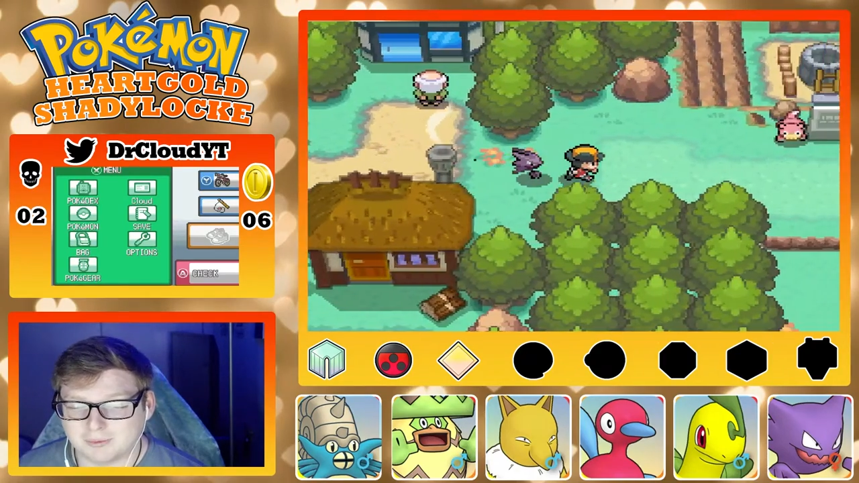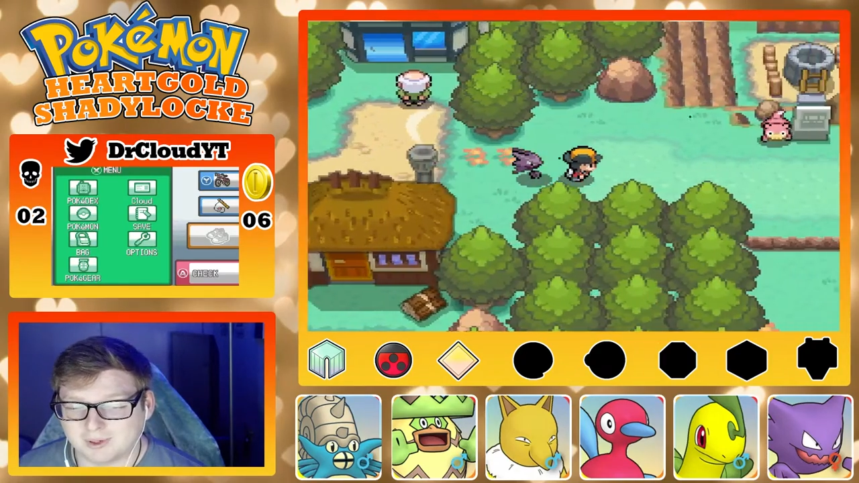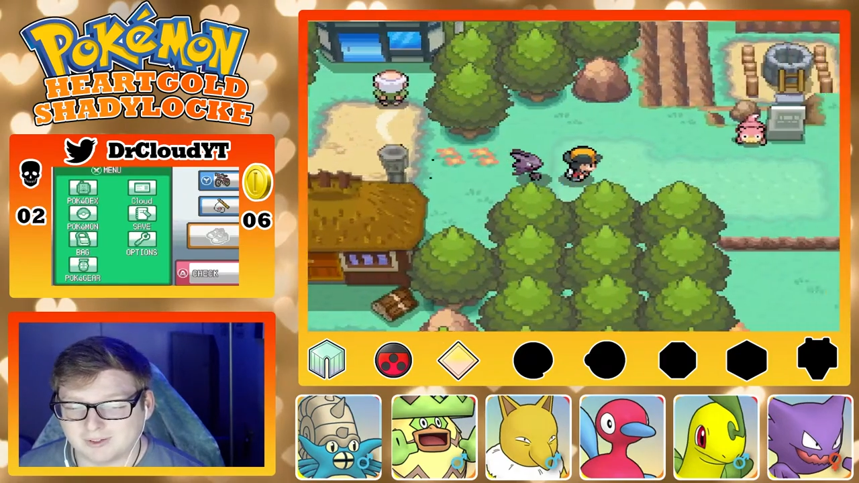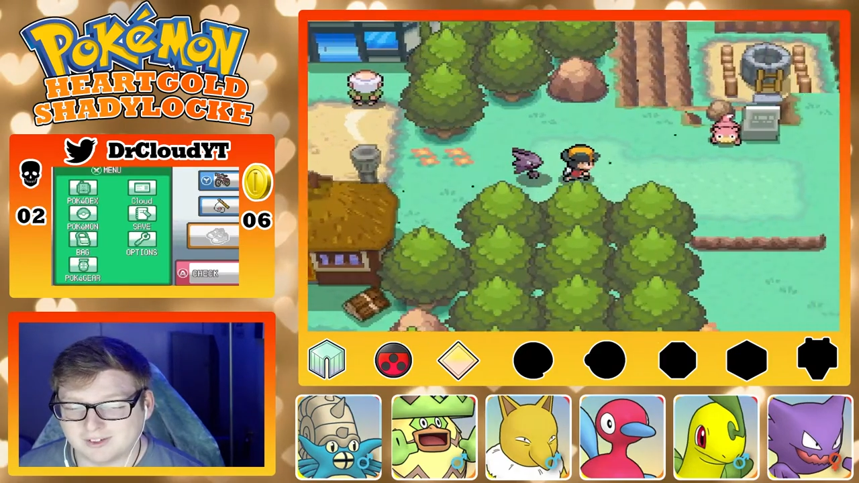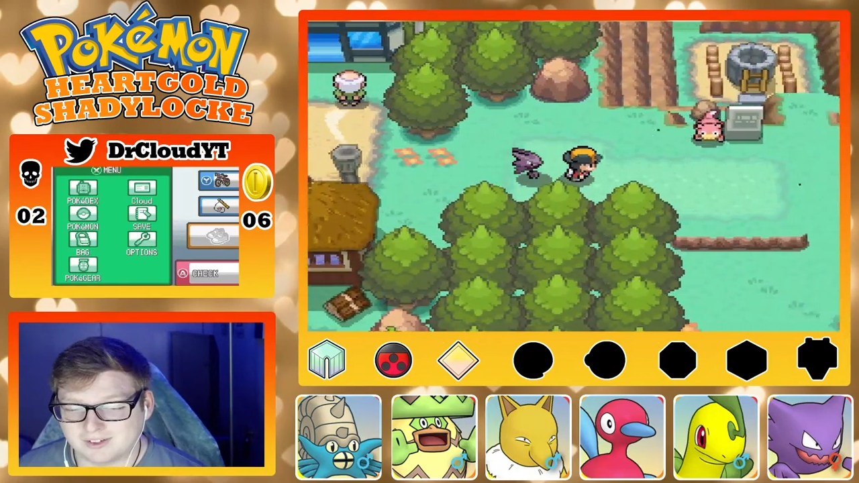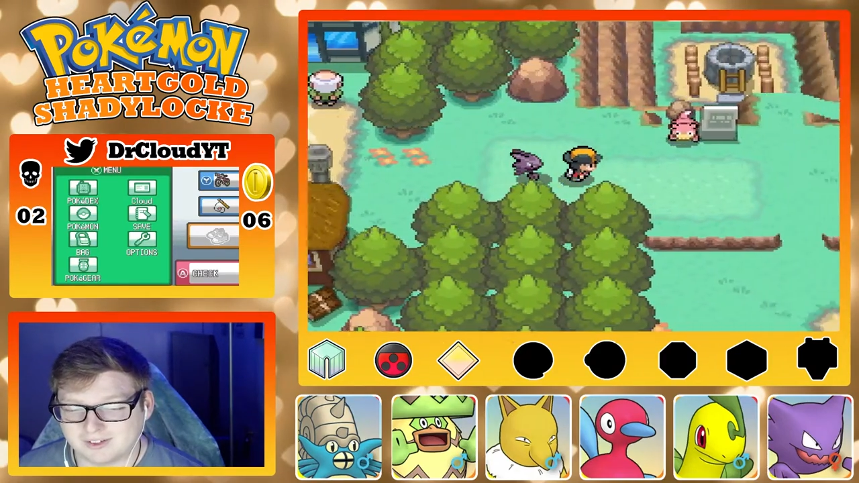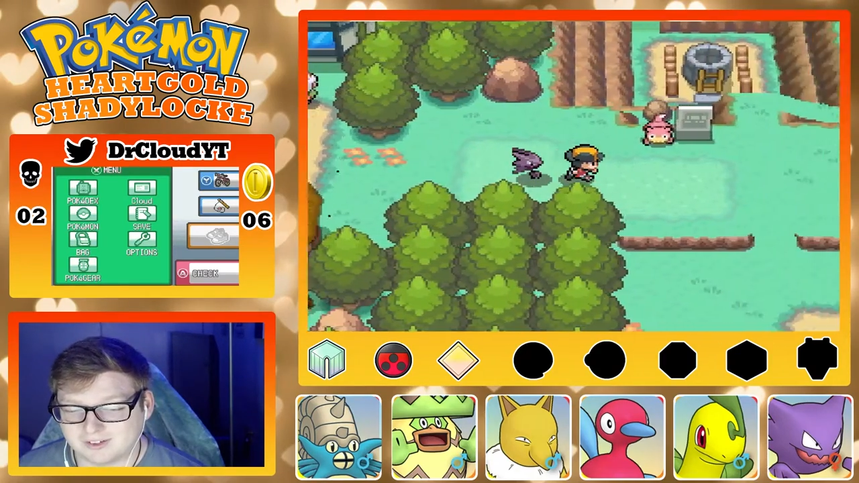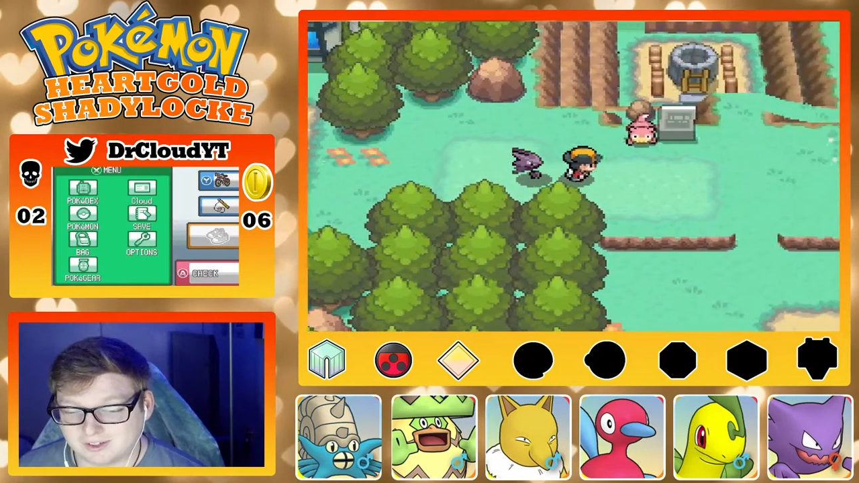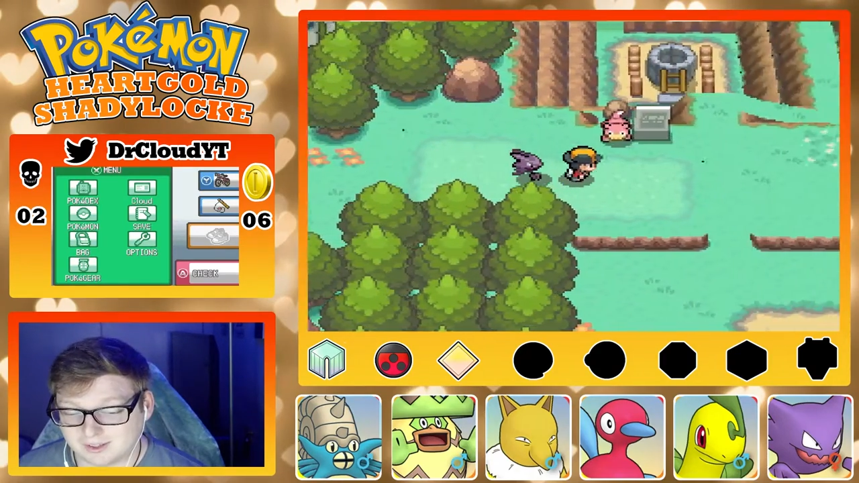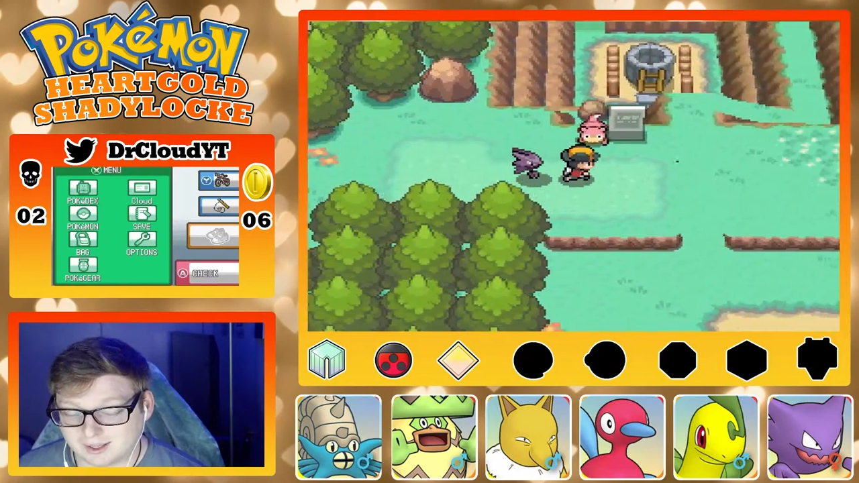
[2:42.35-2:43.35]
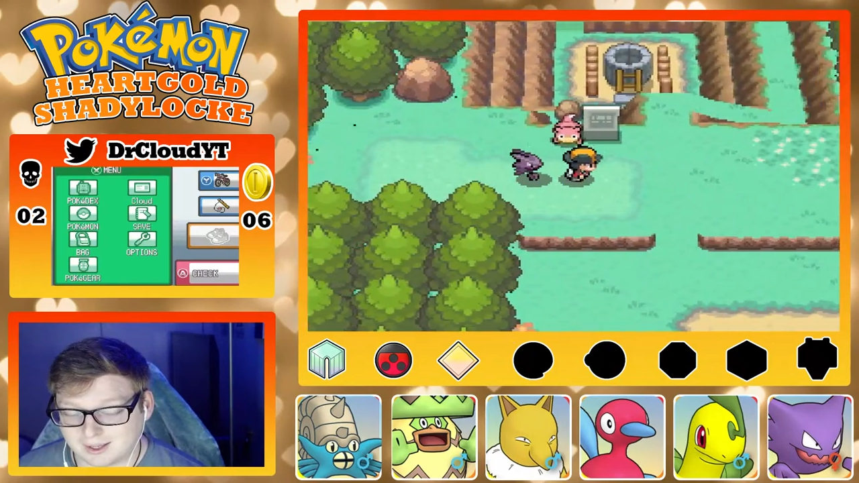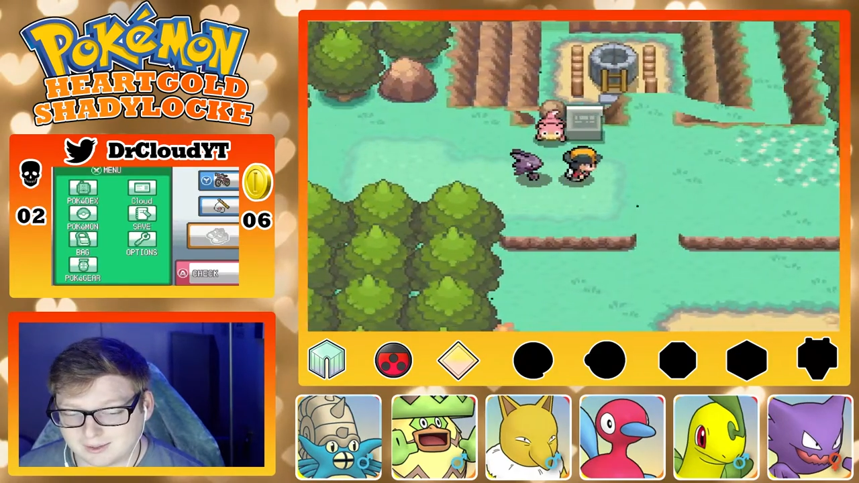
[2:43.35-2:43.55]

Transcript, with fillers: processes than that.